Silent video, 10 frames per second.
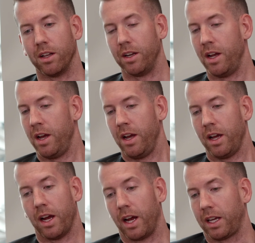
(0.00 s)
And
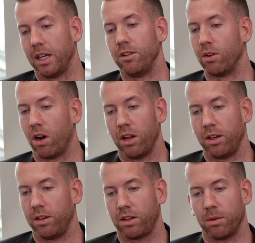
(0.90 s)
I kid you not,
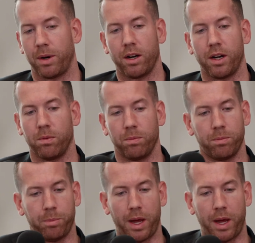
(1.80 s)
comparing